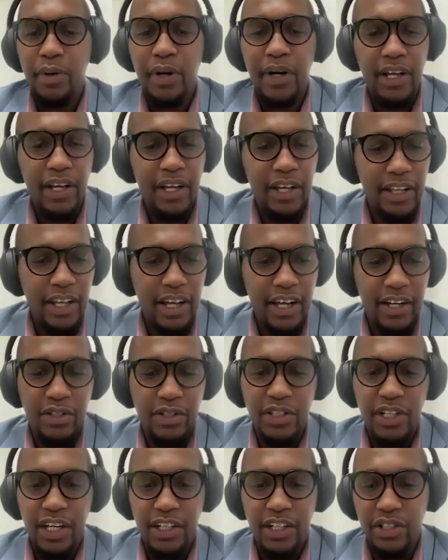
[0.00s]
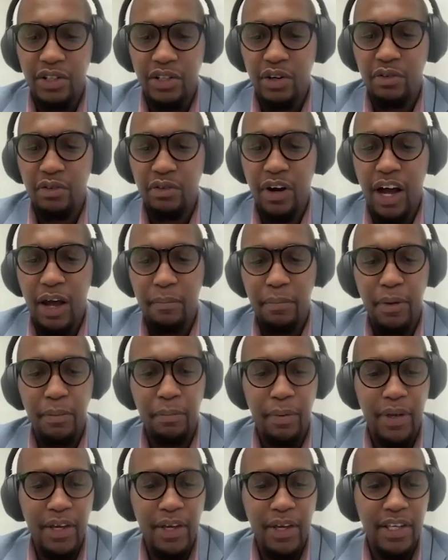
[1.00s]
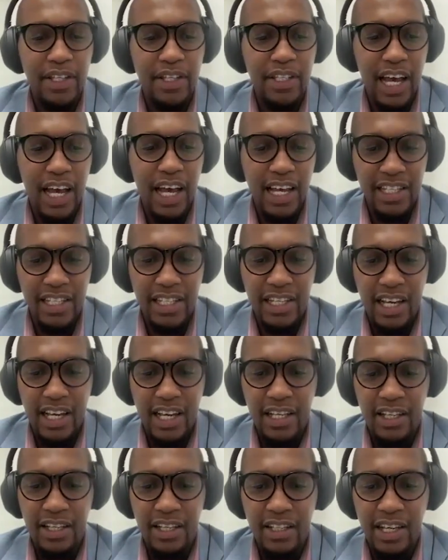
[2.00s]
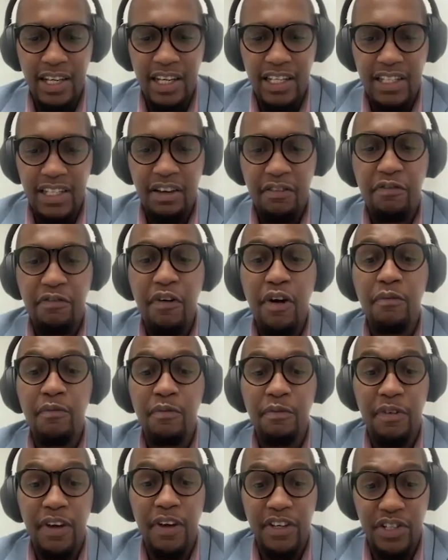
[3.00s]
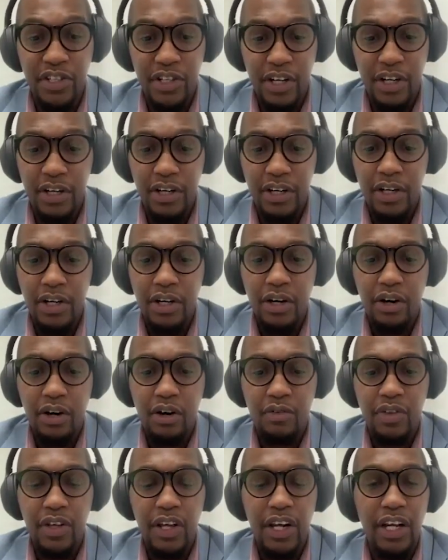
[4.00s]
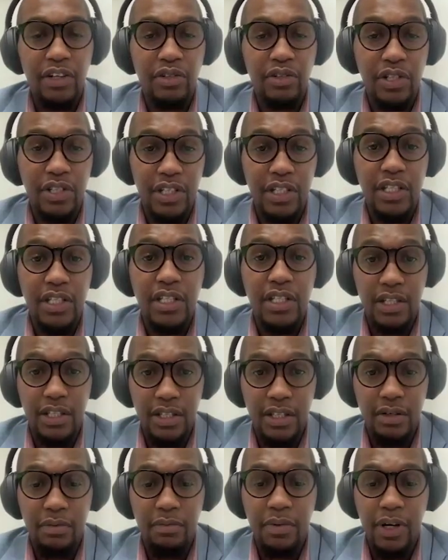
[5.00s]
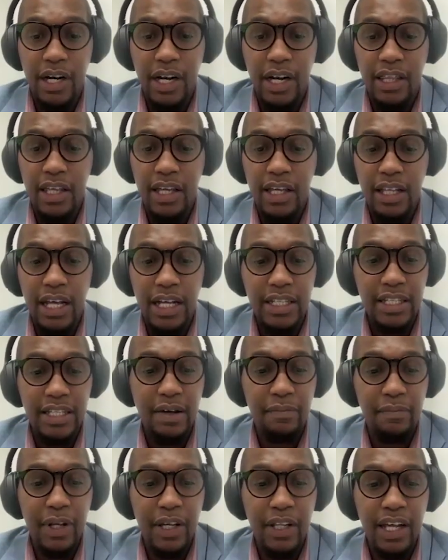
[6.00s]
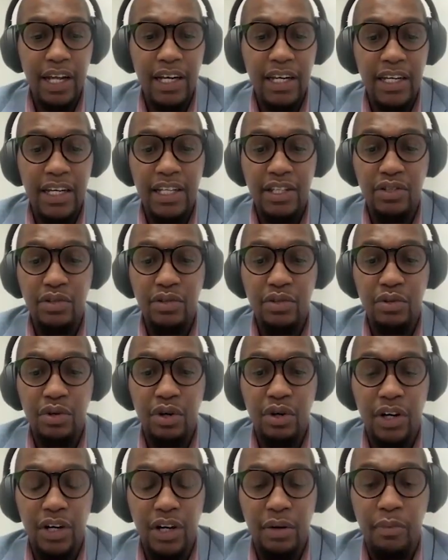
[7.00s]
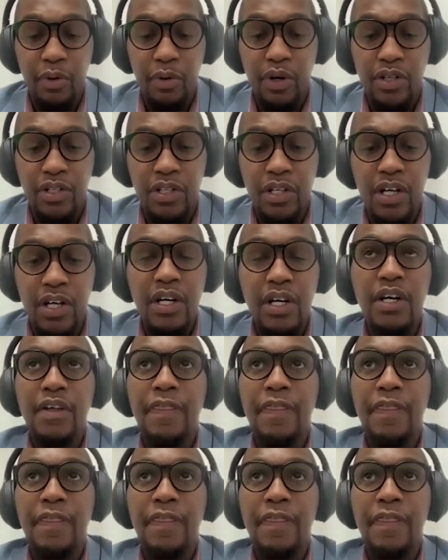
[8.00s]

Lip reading: pre the introduction of IPPs as a firm fixture of the electricity system. And I think that's something that needs to occur, because